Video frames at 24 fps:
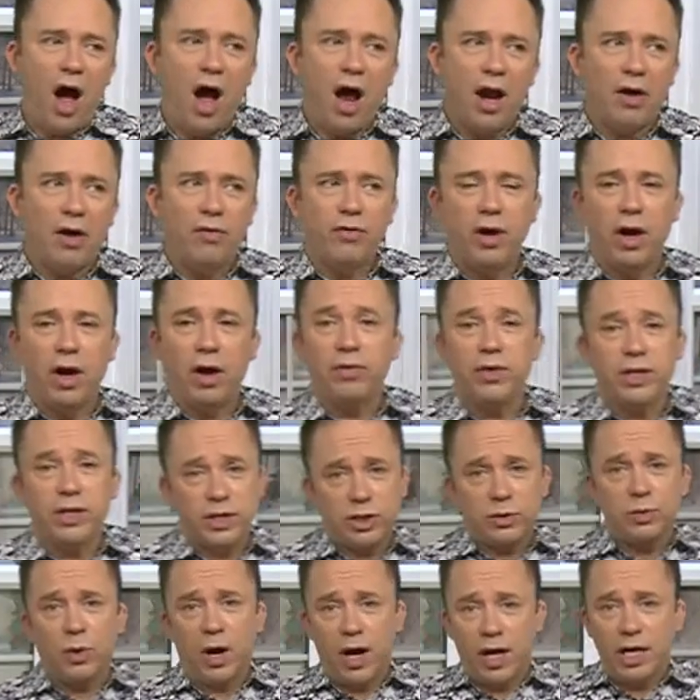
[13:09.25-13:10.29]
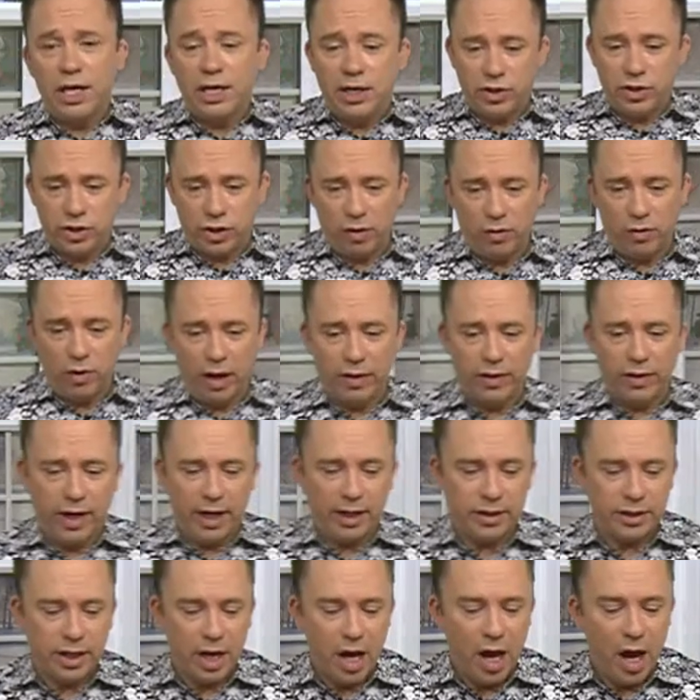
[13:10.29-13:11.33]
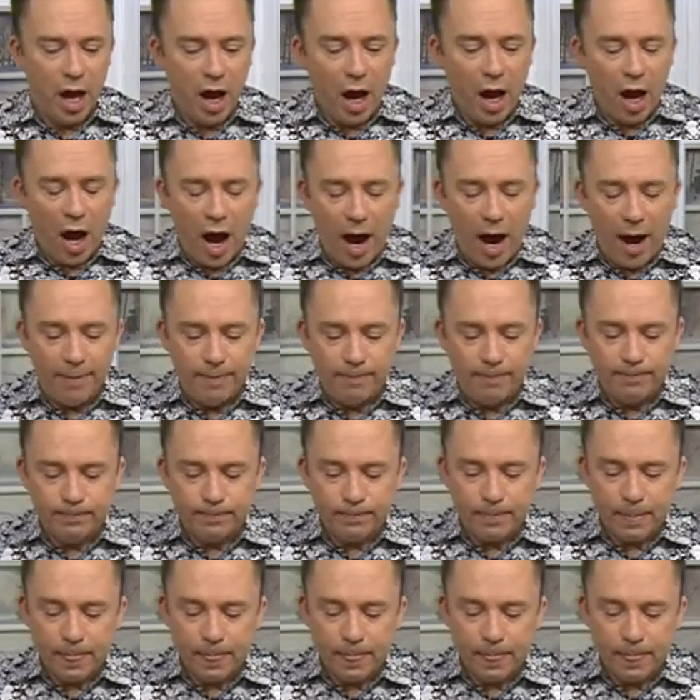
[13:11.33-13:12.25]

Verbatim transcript: I don't know. This is why I need a show like this. Um,